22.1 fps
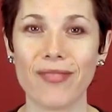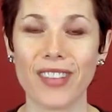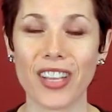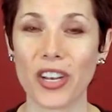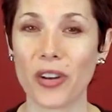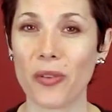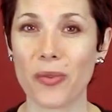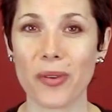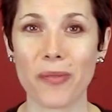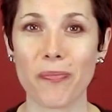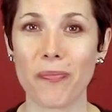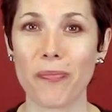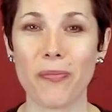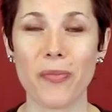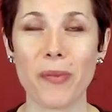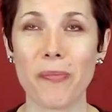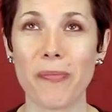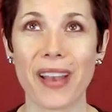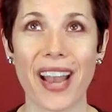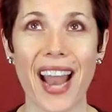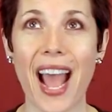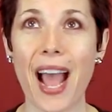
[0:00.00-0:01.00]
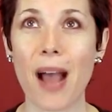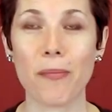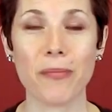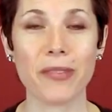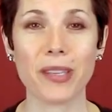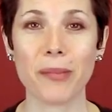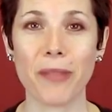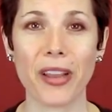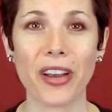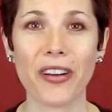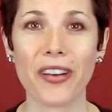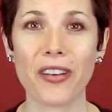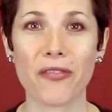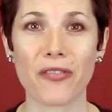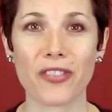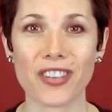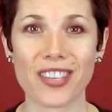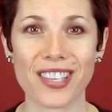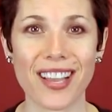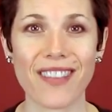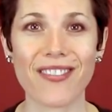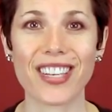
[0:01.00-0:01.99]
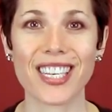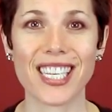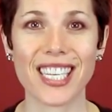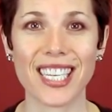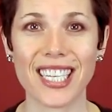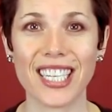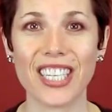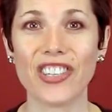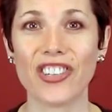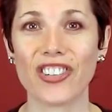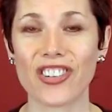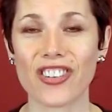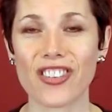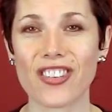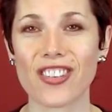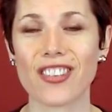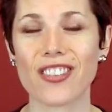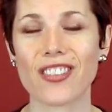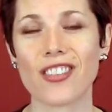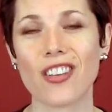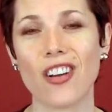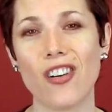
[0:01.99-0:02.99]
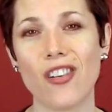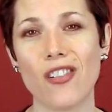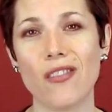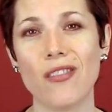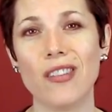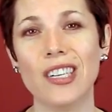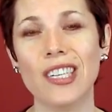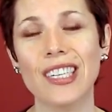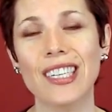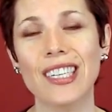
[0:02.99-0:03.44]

you know we we've been happily married for 17 years. So